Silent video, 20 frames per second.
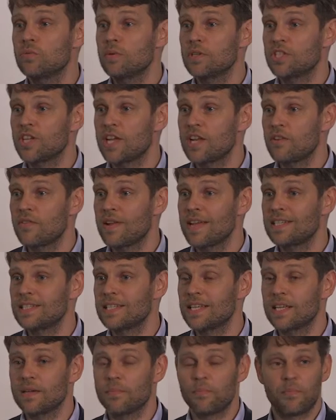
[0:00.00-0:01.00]
who are
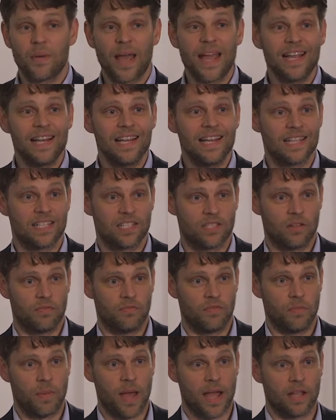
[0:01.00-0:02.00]
generating pack lists
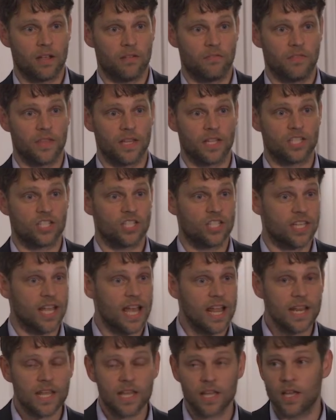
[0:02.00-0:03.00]
off the back of it,
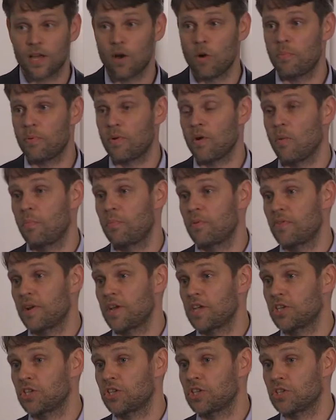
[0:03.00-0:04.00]
scanning
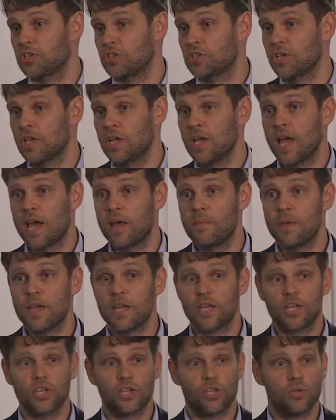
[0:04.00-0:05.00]
operations, and
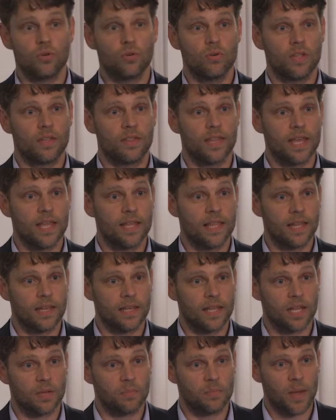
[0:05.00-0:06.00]
making sure that they
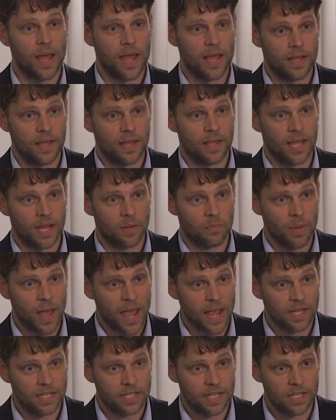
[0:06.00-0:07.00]
then get
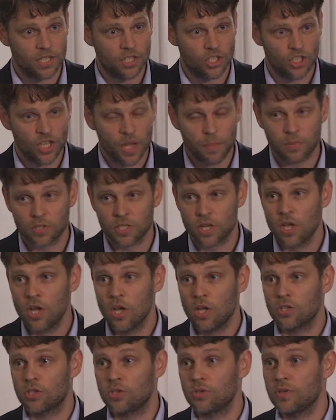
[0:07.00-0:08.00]
packed and shipped
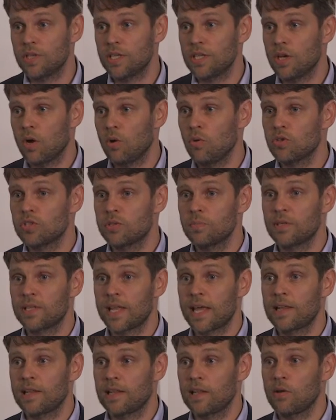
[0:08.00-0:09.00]
to the ultimate
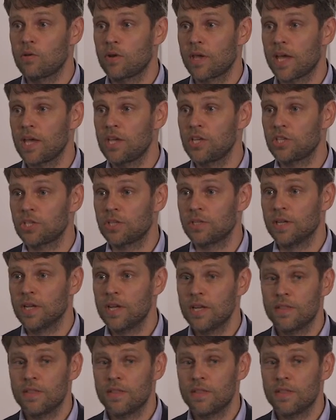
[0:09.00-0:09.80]
end location.